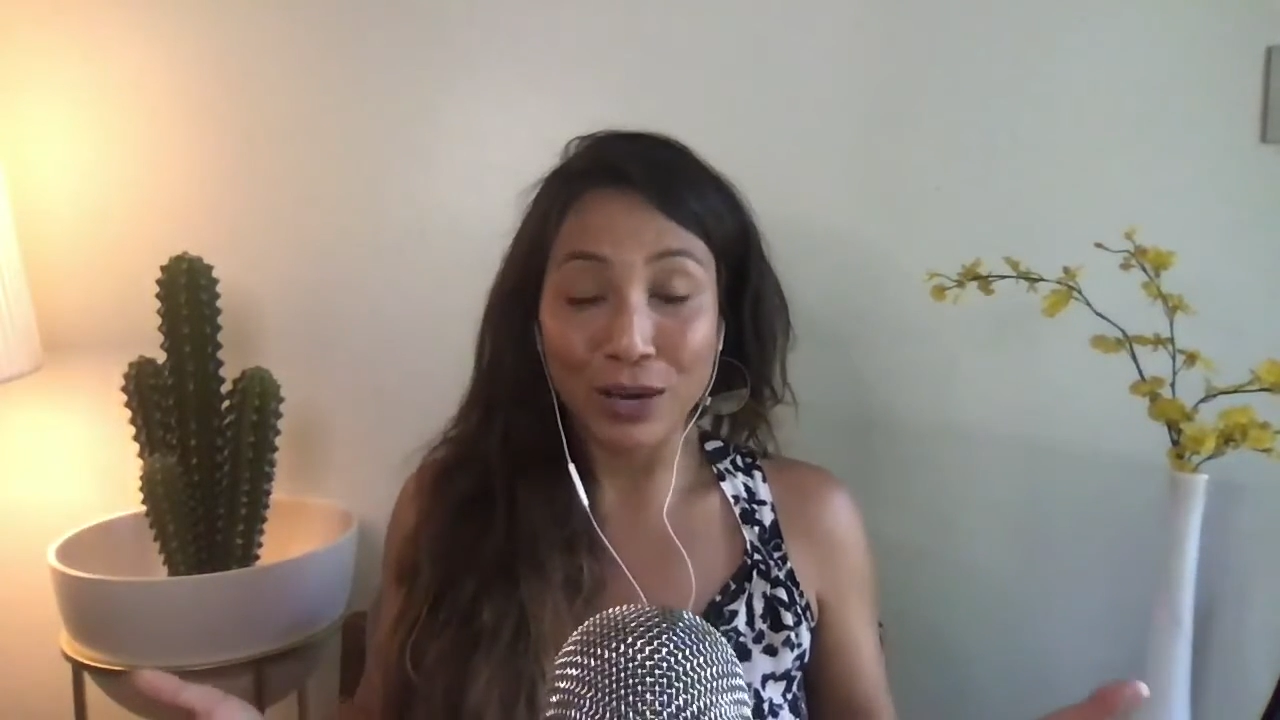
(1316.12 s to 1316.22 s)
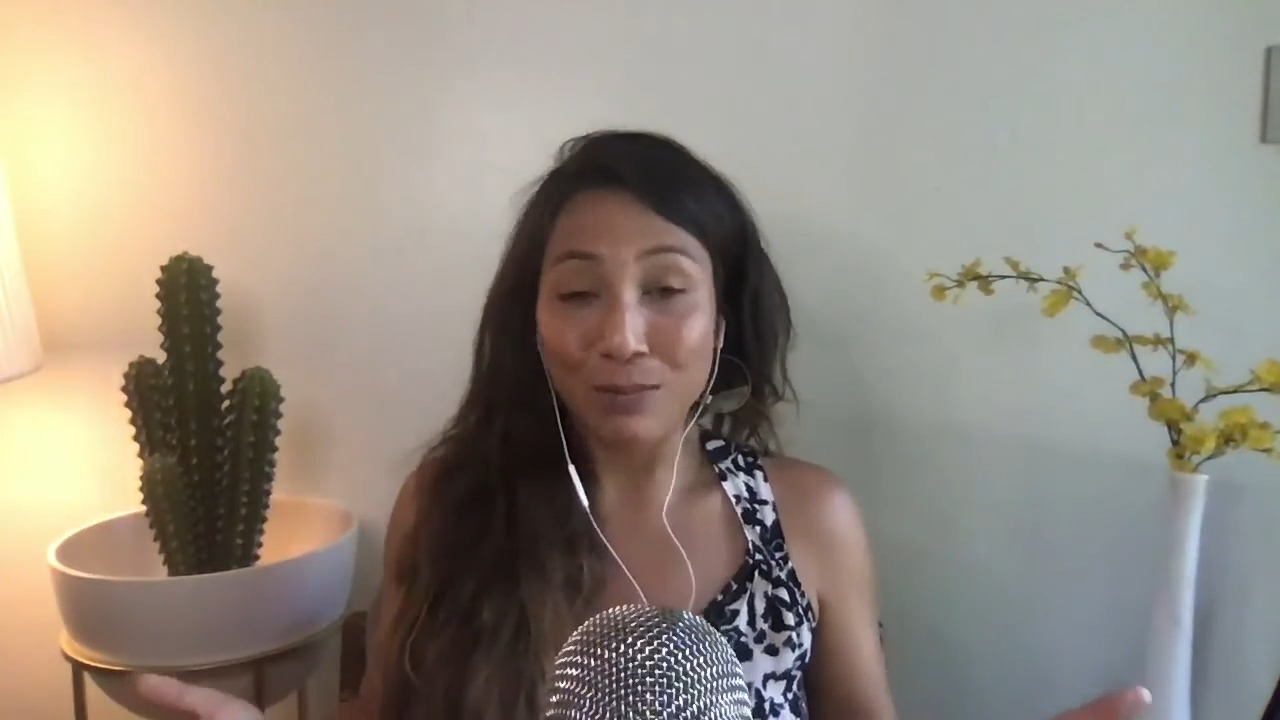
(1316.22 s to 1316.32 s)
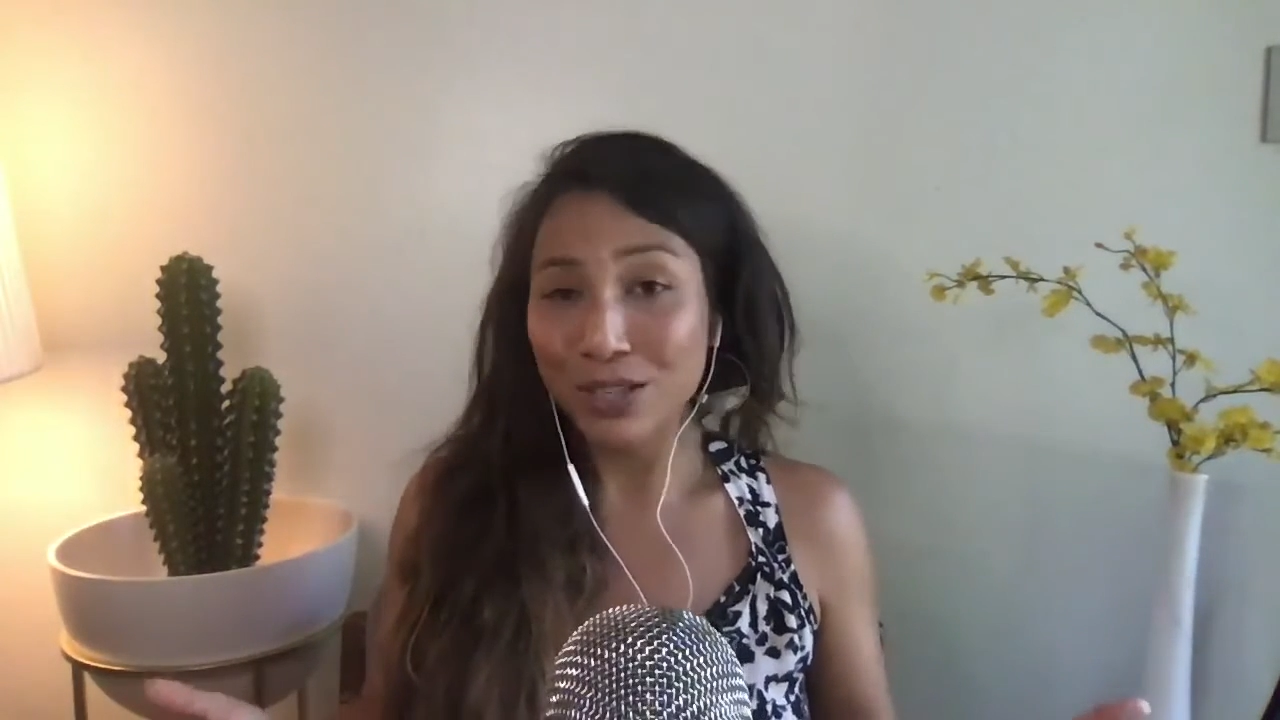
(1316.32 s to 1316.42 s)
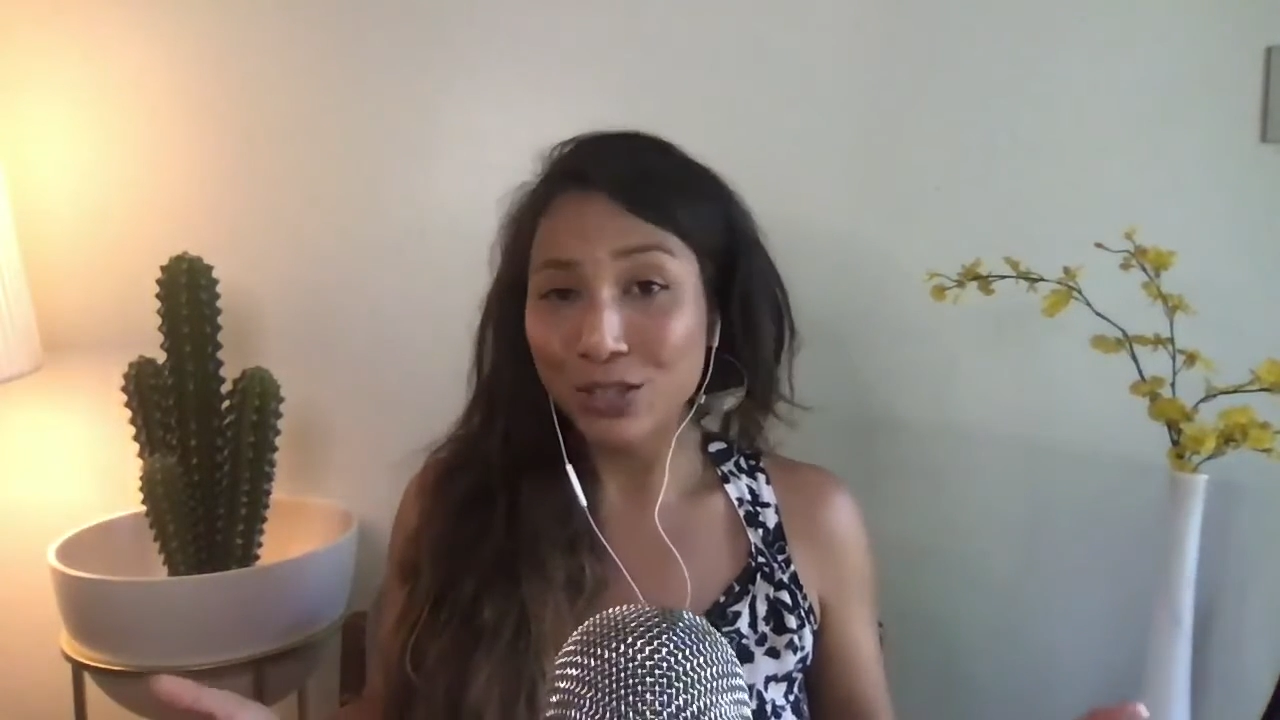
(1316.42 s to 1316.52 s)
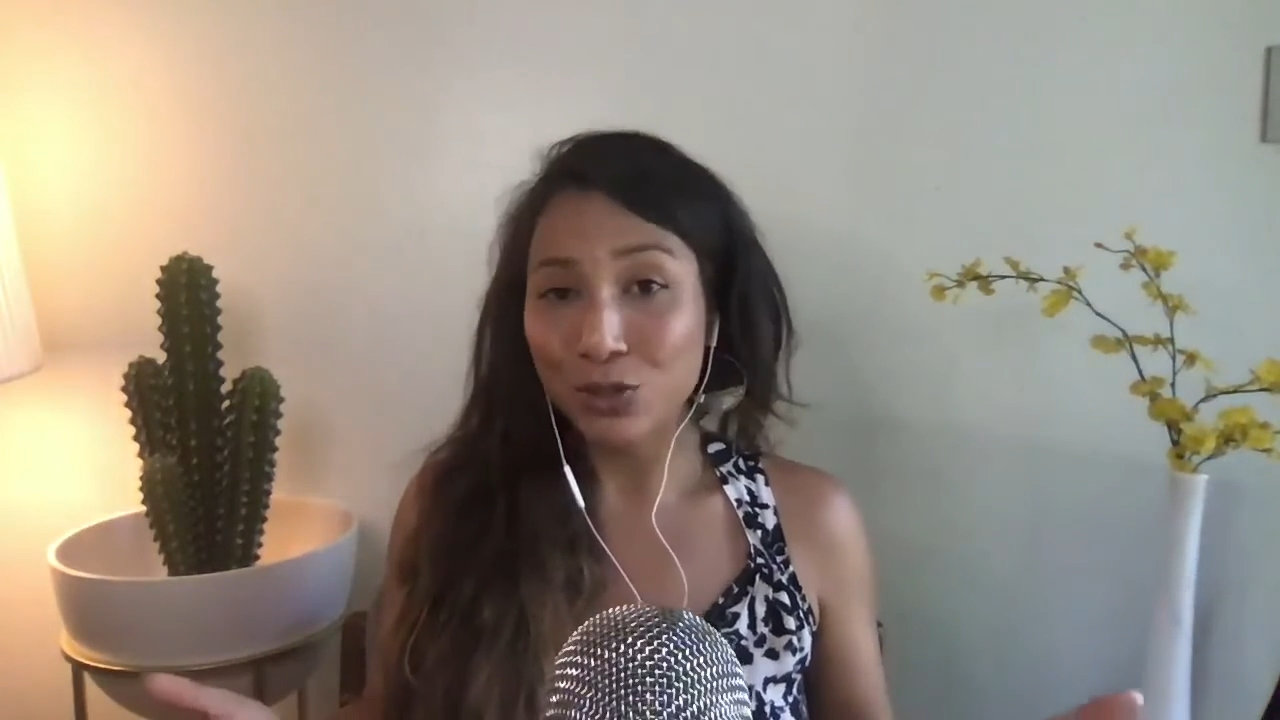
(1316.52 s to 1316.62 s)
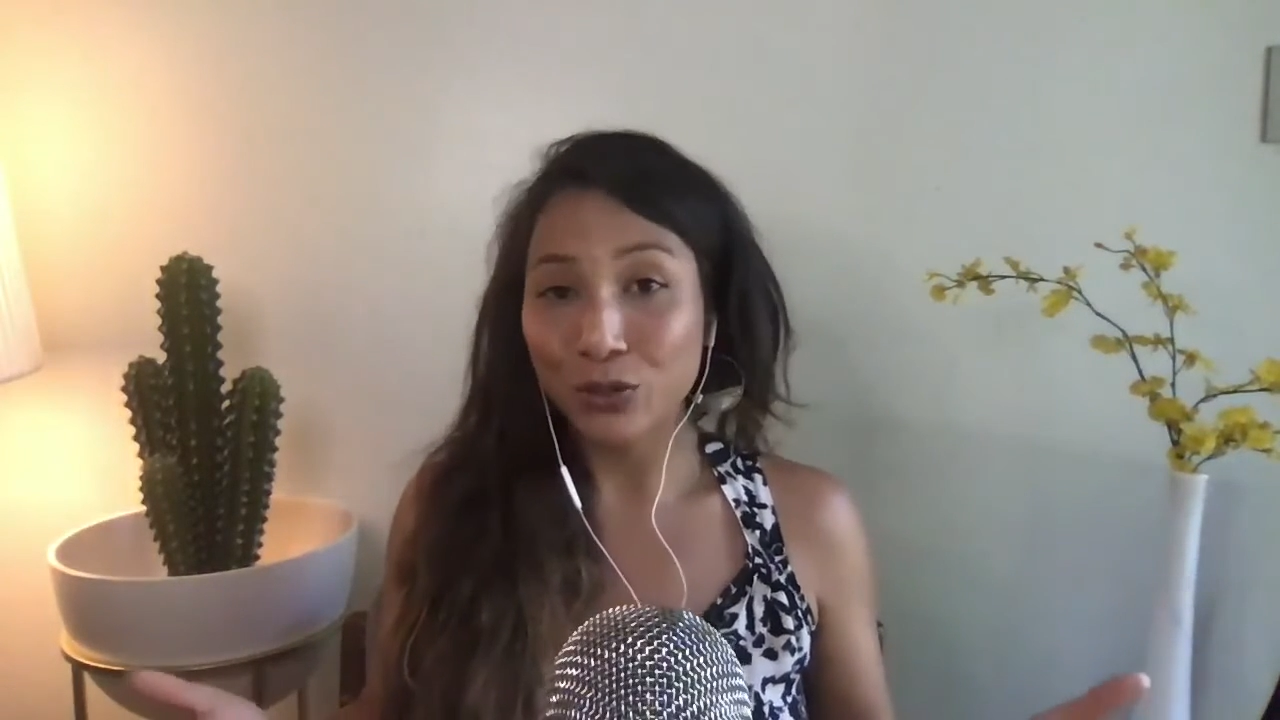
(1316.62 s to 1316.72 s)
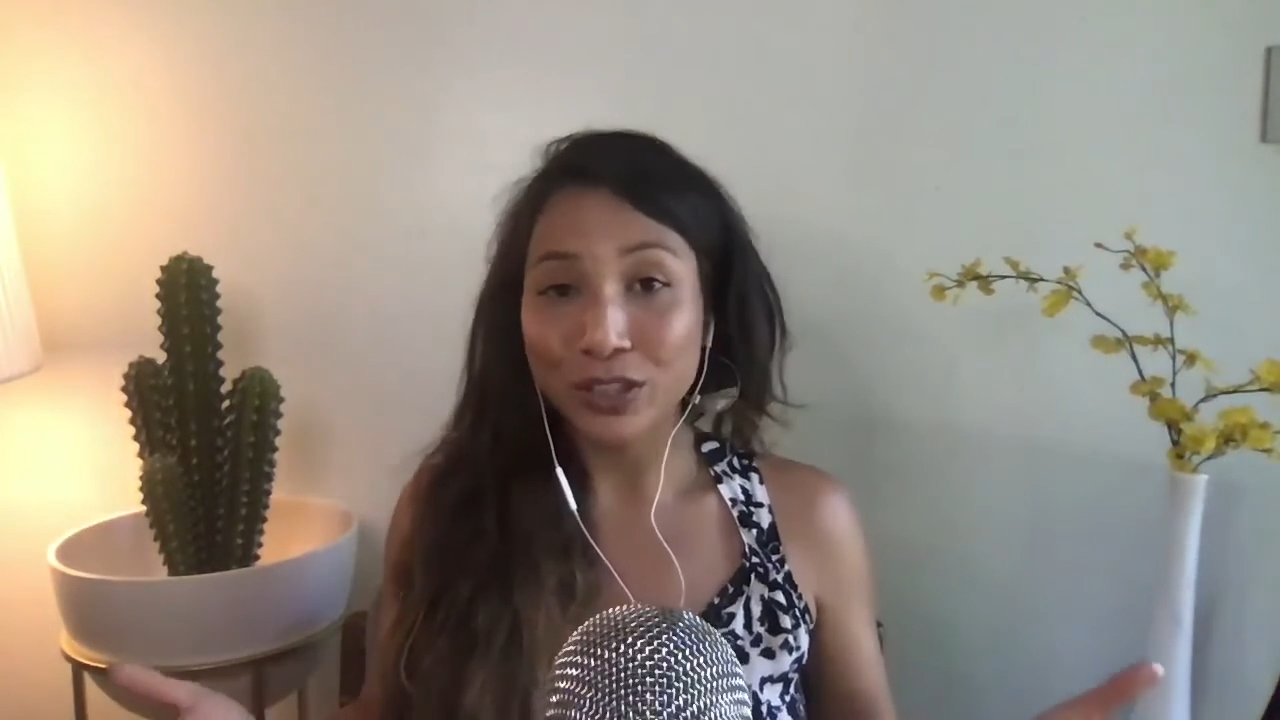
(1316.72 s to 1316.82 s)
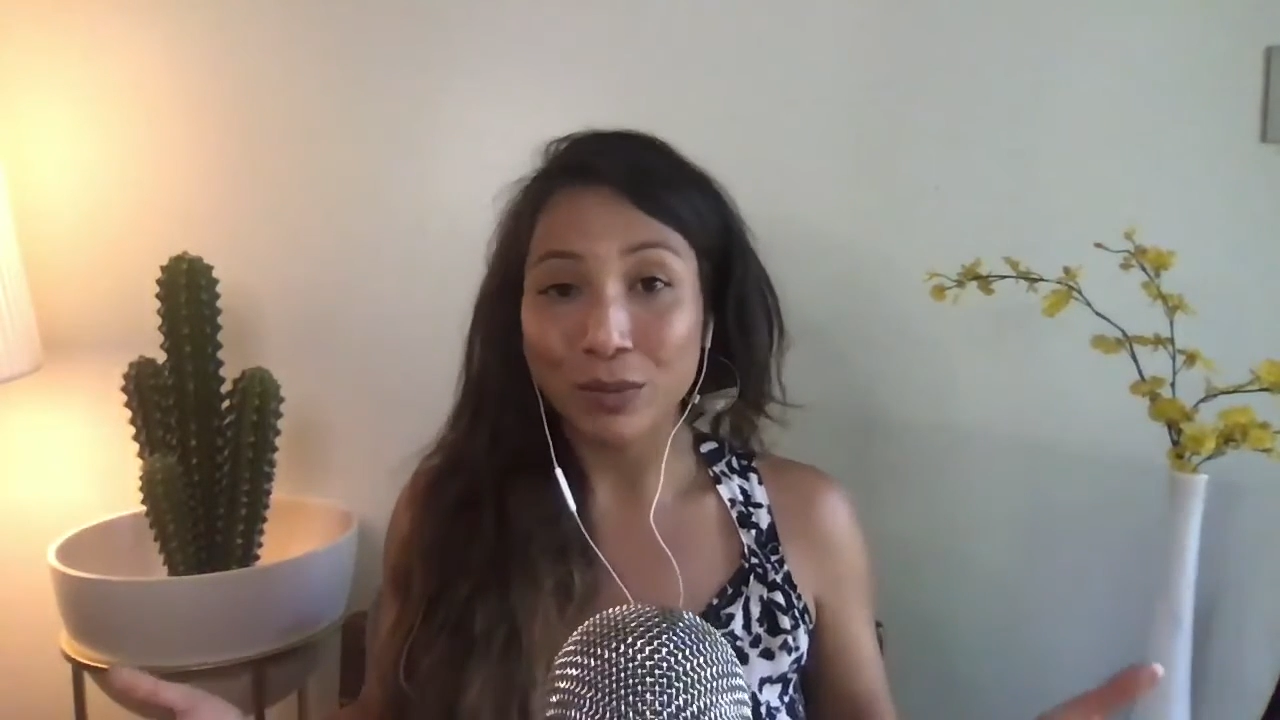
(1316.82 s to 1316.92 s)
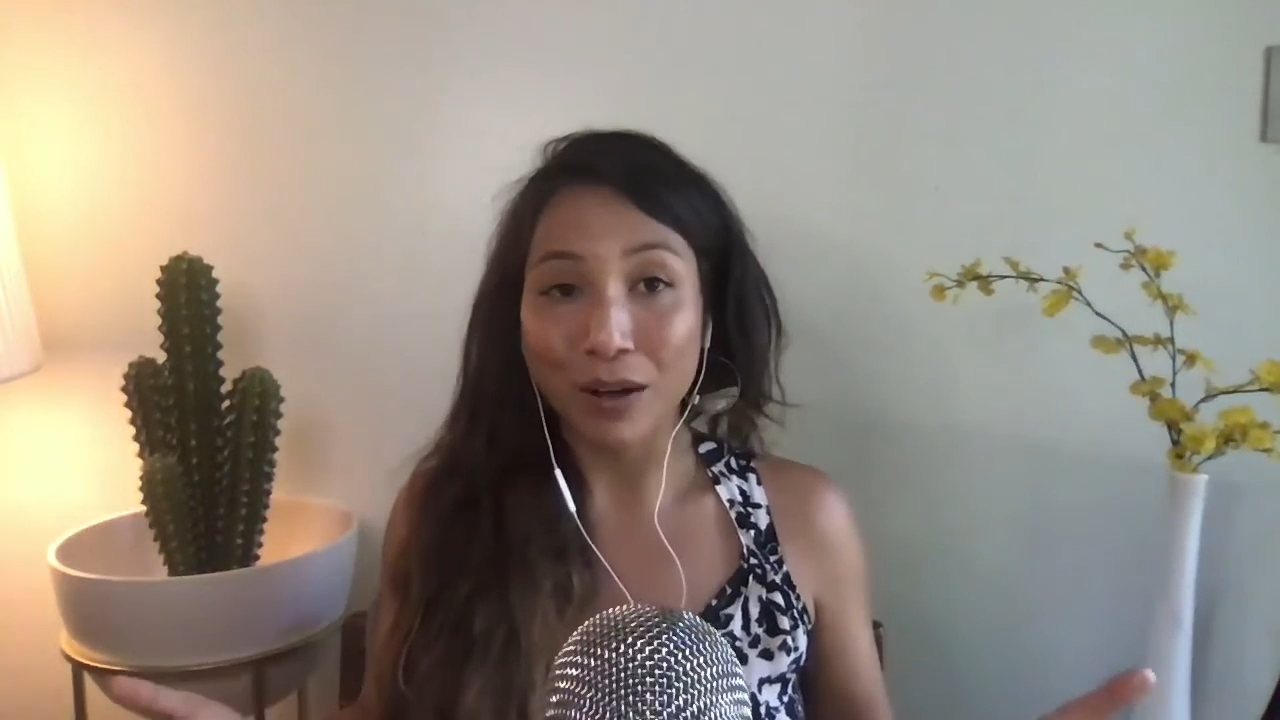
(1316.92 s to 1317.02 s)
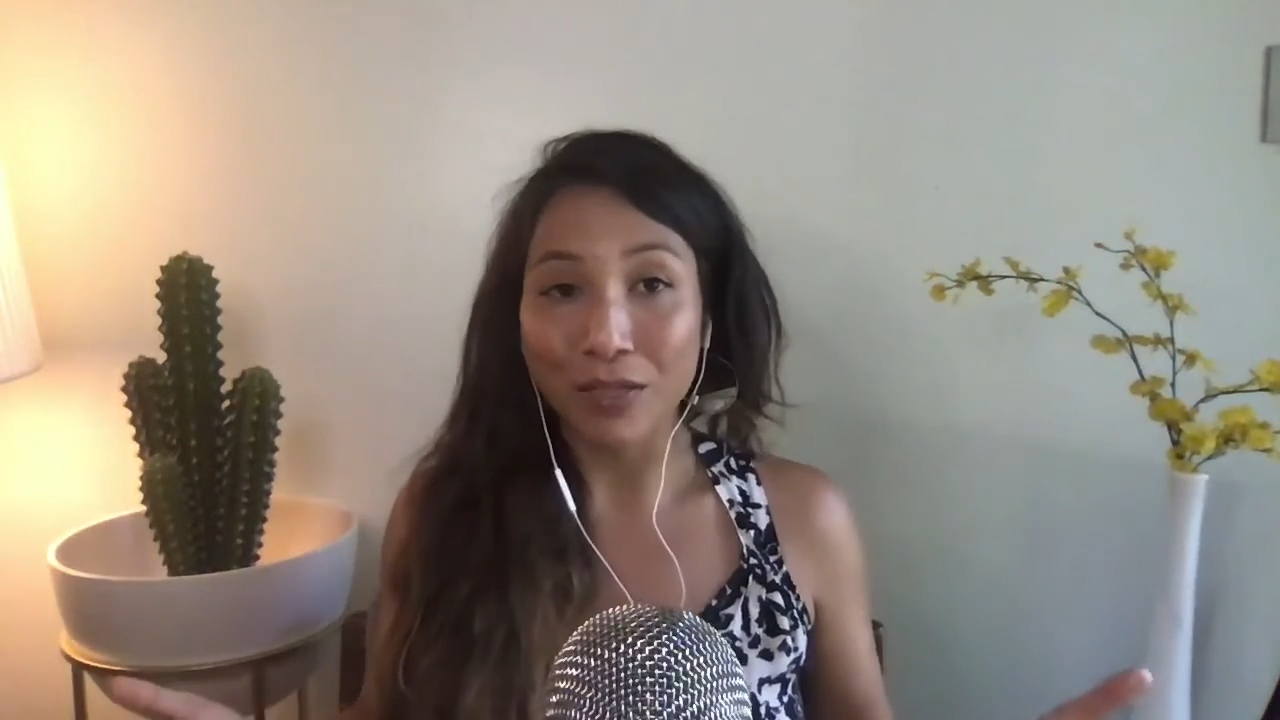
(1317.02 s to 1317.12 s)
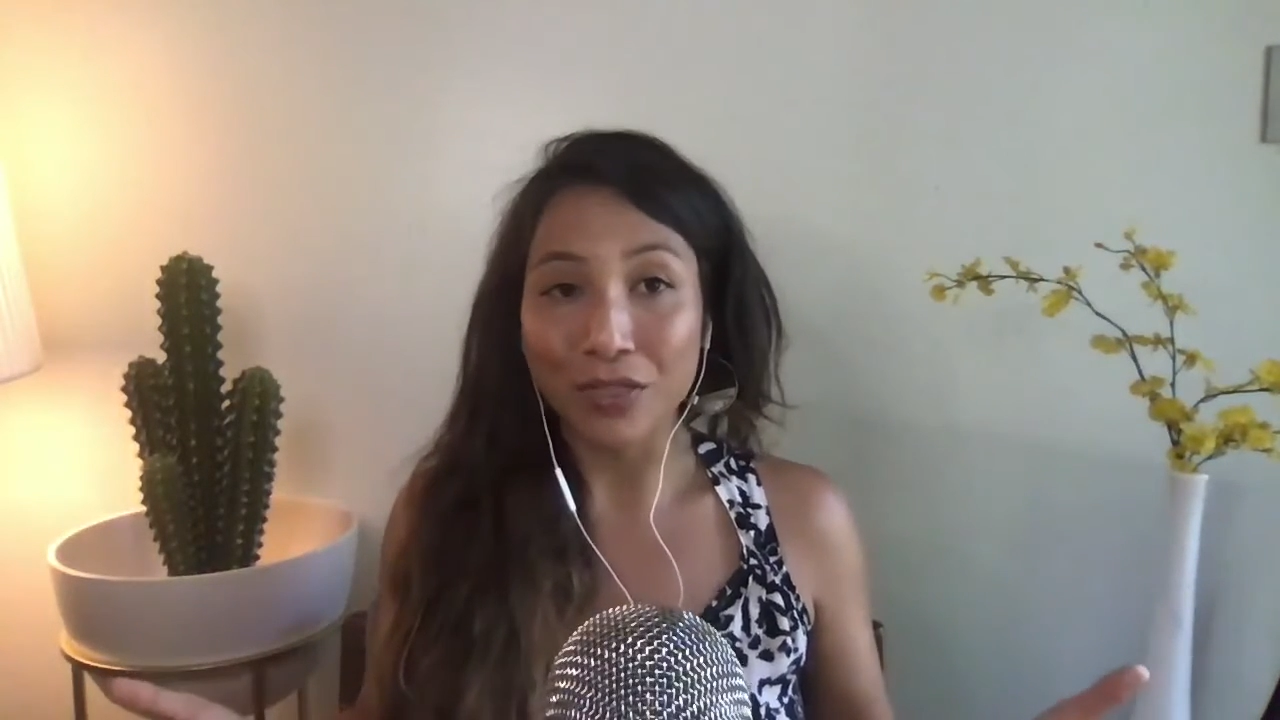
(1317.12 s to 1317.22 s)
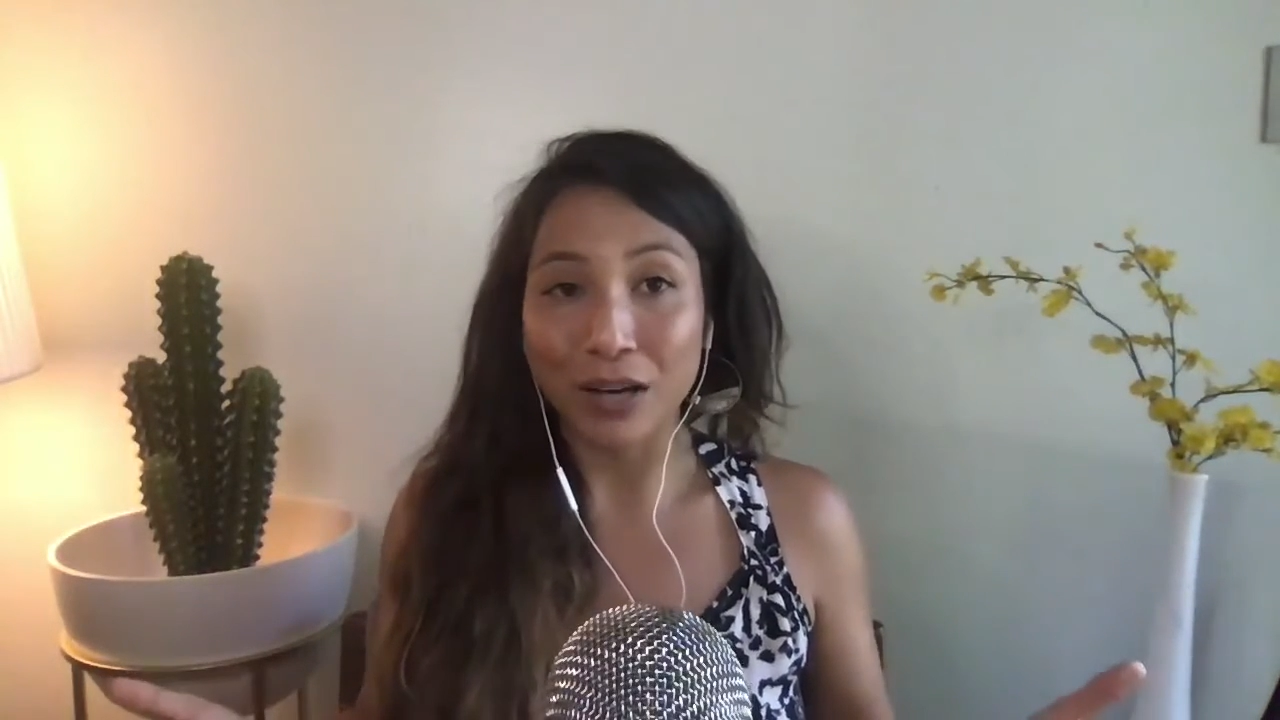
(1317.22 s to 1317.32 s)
because during the month,